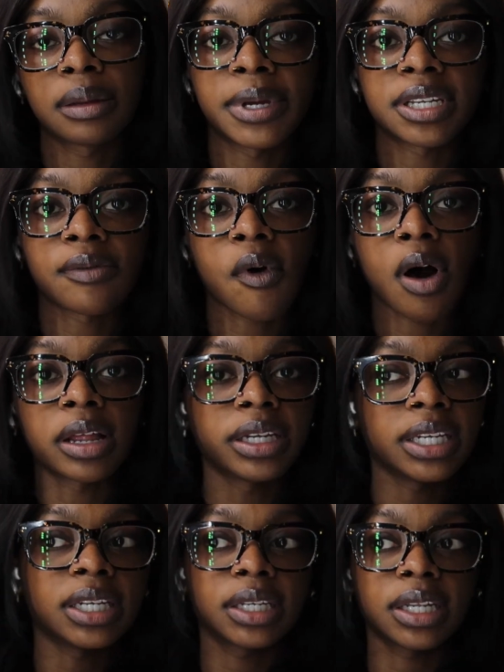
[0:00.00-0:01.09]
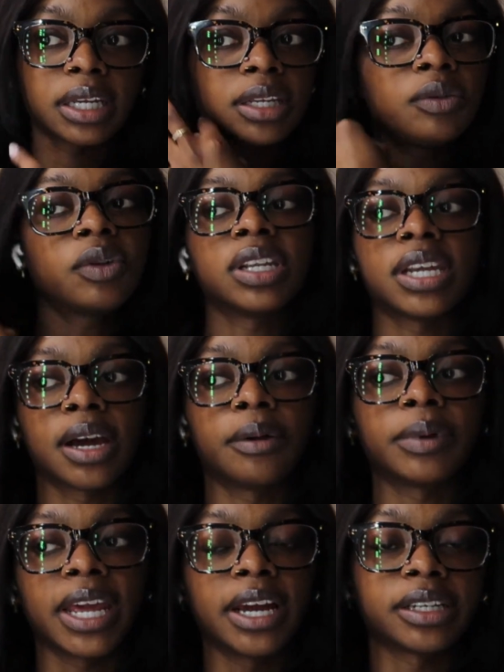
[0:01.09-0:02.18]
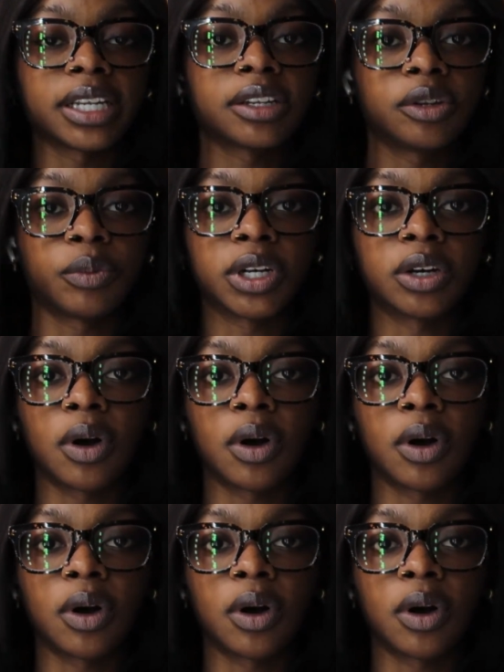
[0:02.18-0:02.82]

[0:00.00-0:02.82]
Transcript: the best of quality. Like you can tell when hair is like super good